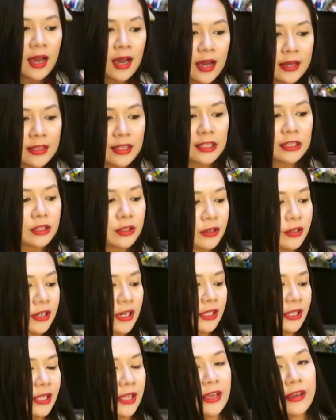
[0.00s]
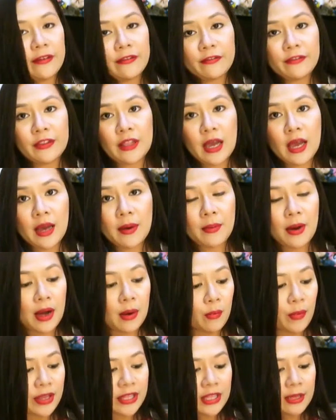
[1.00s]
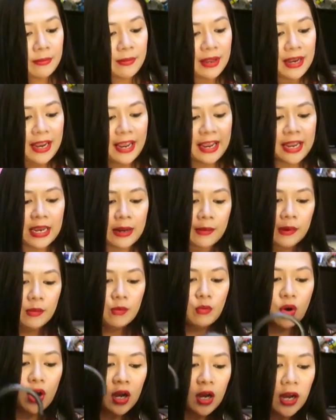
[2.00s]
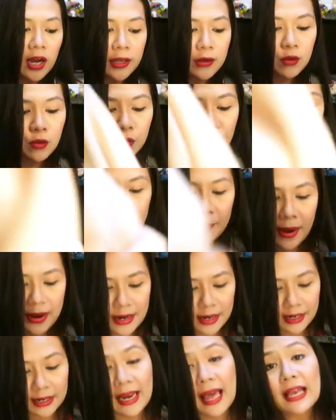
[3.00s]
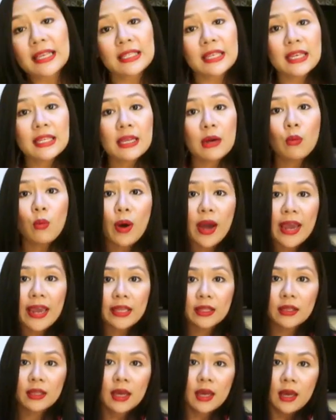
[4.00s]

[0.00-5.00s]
an alternative na mga pwedeng bilhin na magmukhang ganun. Na parang classy, na white.